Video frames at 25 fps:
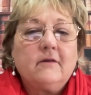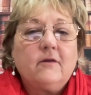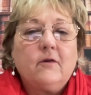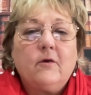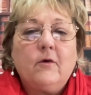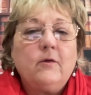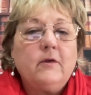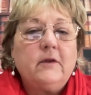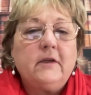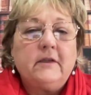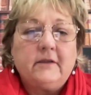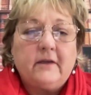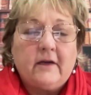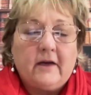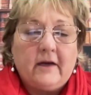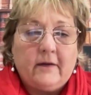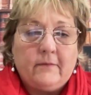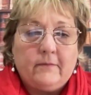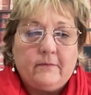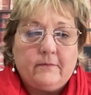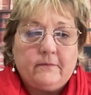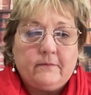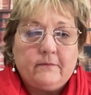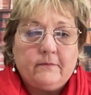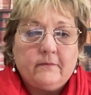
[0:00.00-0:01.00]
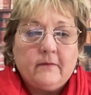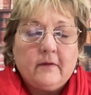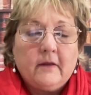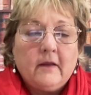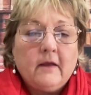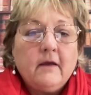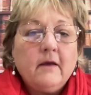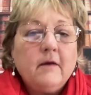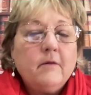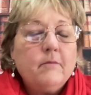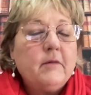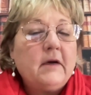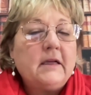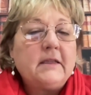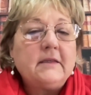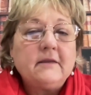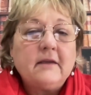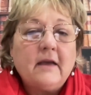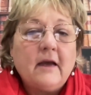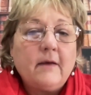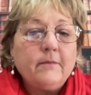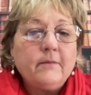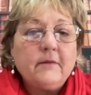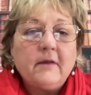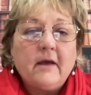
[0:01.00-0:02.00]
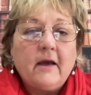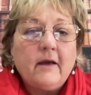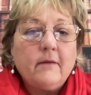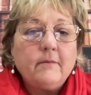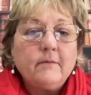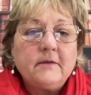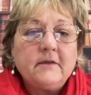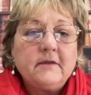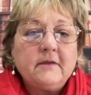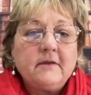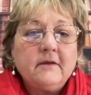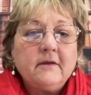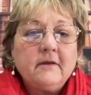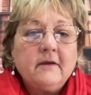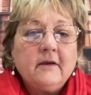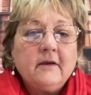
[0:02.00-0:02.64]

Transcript: all the time. But sometimes